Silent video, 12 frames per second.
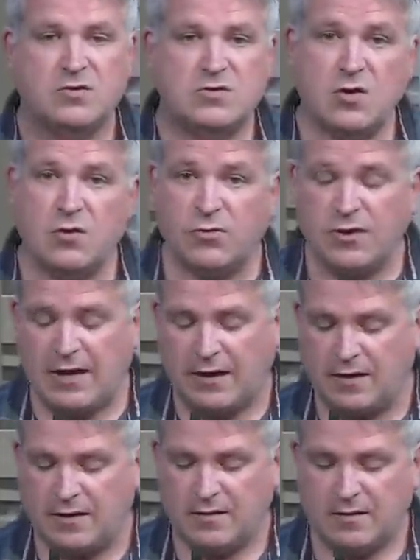do you
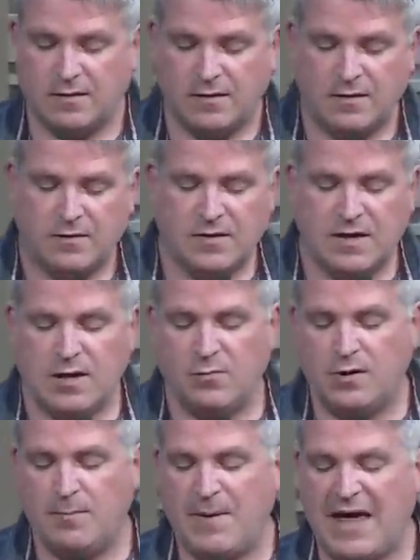think that he
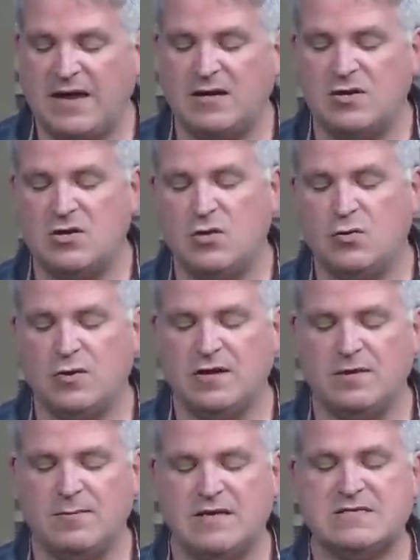would abandon you
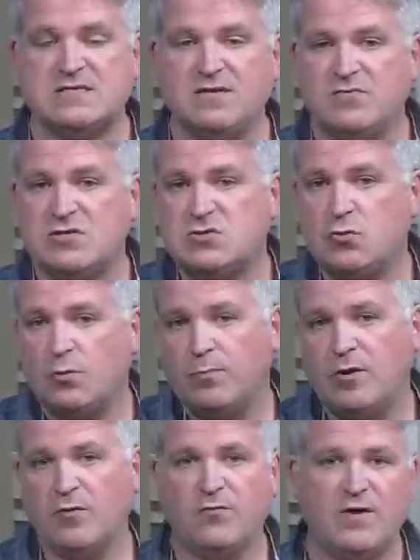in the midst of the storm
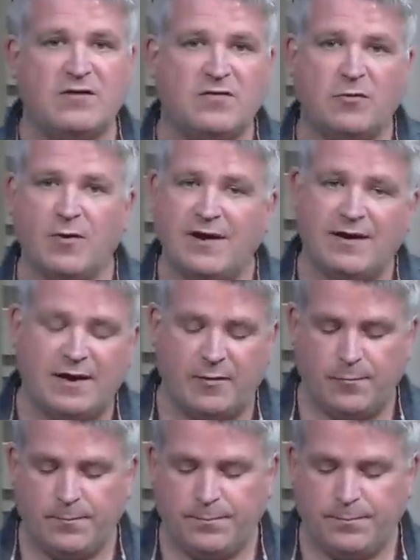that you're facing right now?